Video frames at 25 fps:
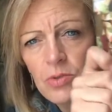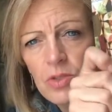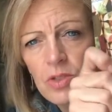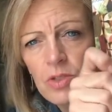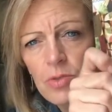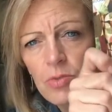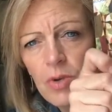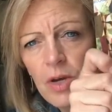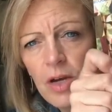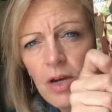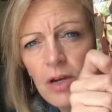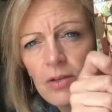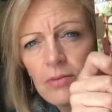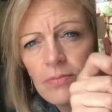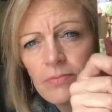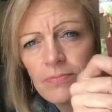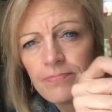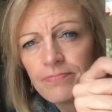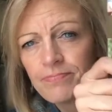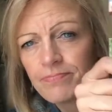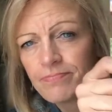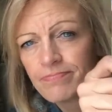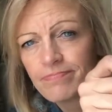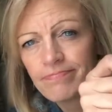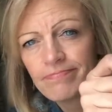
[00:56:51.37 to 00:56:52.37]
as well,
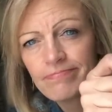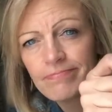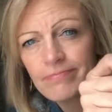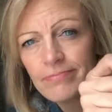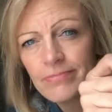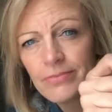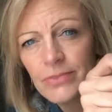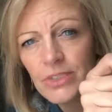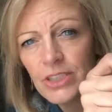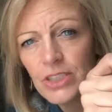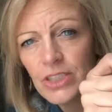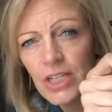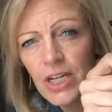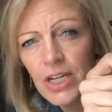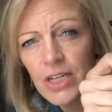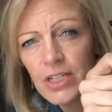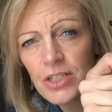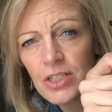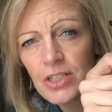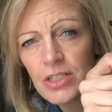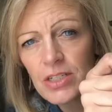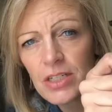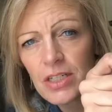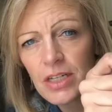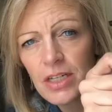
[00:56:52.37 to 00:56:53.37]
which I
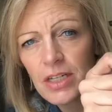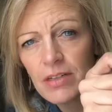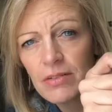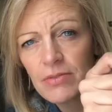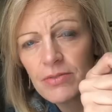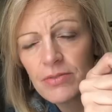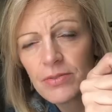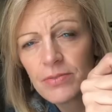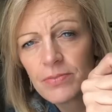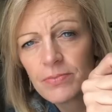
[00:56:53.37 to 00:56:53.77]
just love.